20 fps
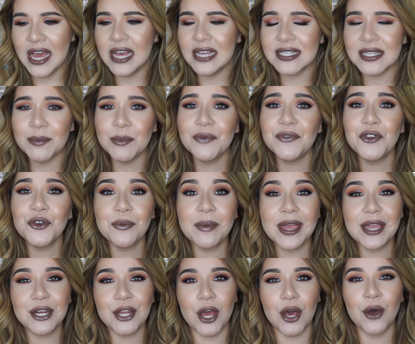Some of you
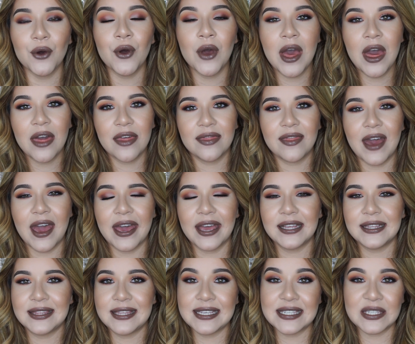may know
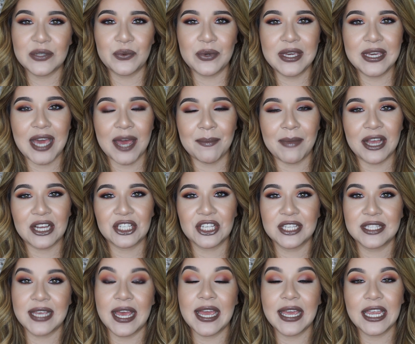that this week I'm actually
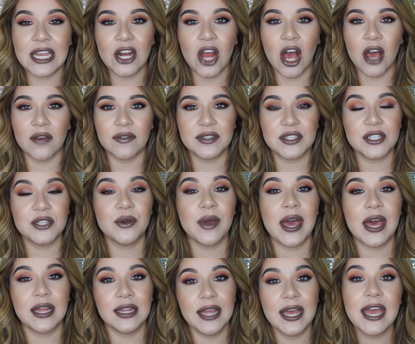taking off to
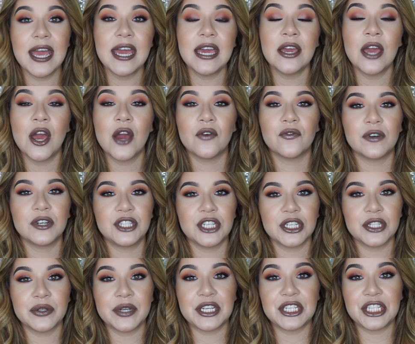LA for
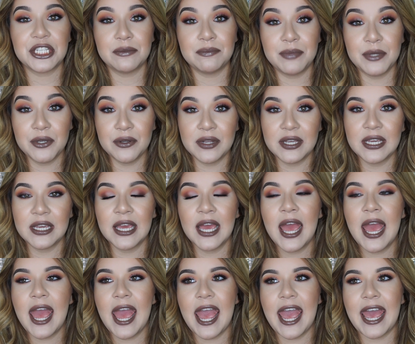Generation Beauty,
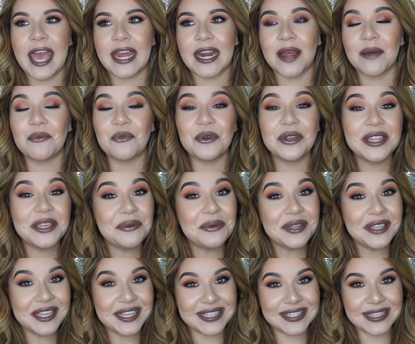and I'm
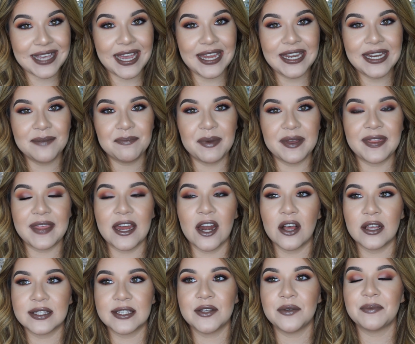really excited, but that
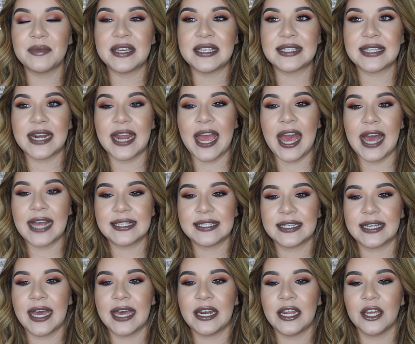also means that I had to
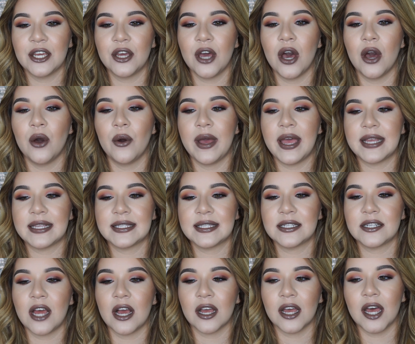kind of go and
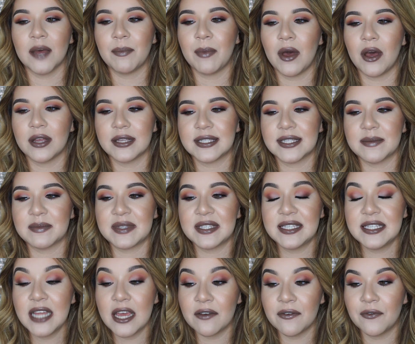stock up on some
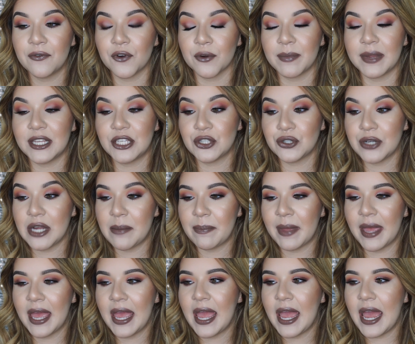stuff for my trip
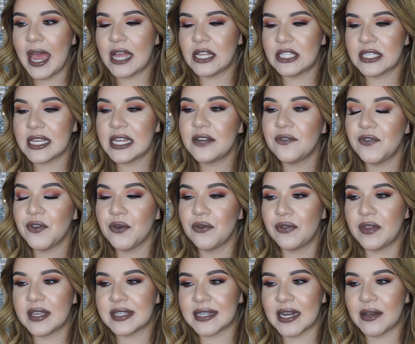and just get a few
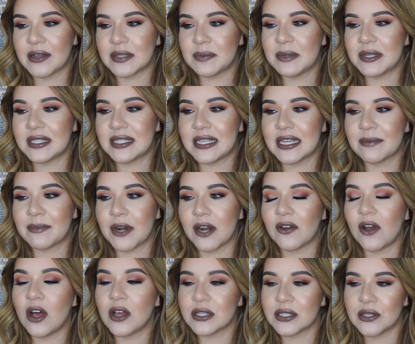things that I was missing. But
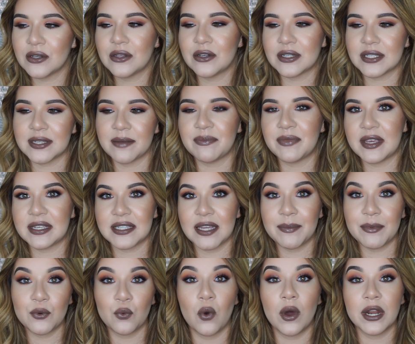also there's some things I've
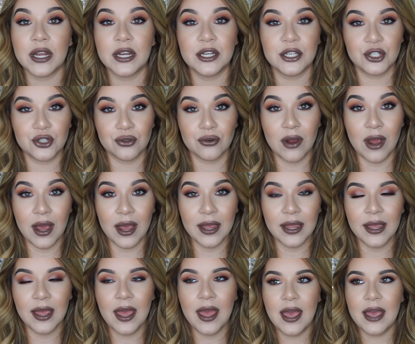been wanting to
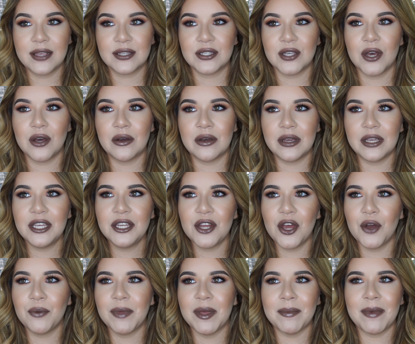try. So, you
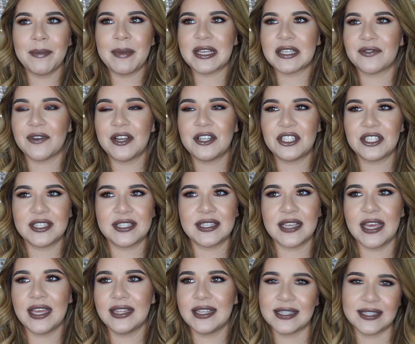know, me and my best friend just
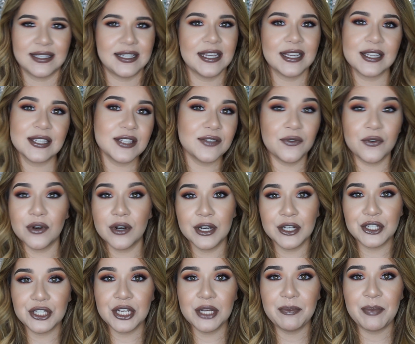decided, let's take a Sephora
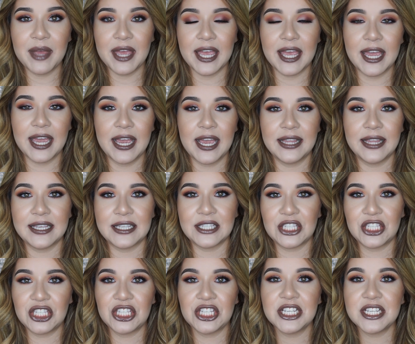trip and
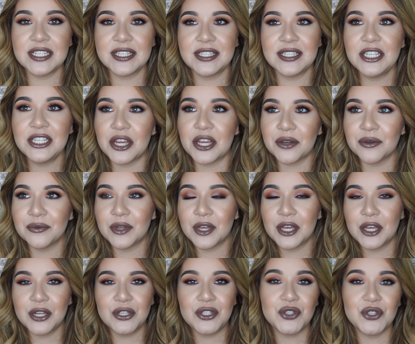let's just, you know,
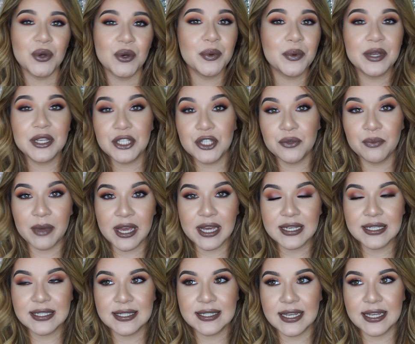do what we do
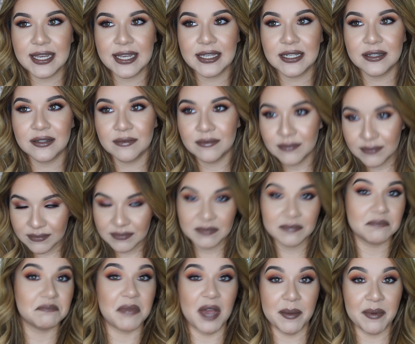best and
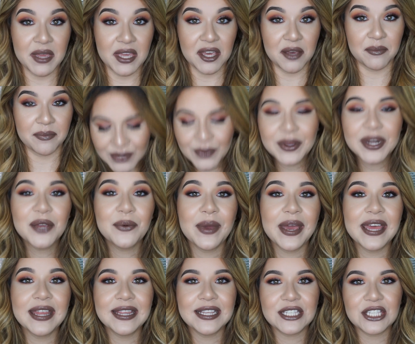buy makeup. So
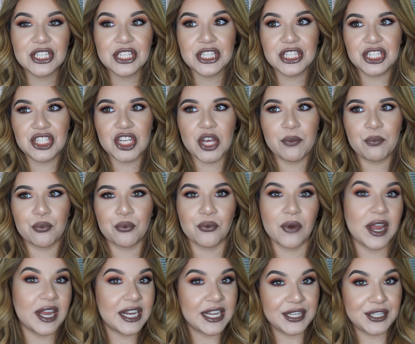anyway, let's just jump
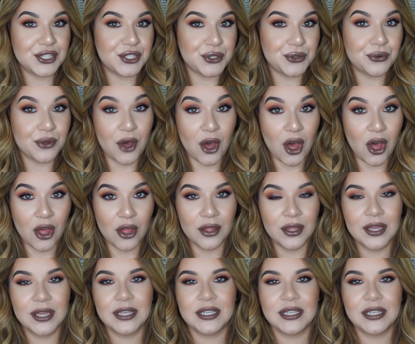right into the haul.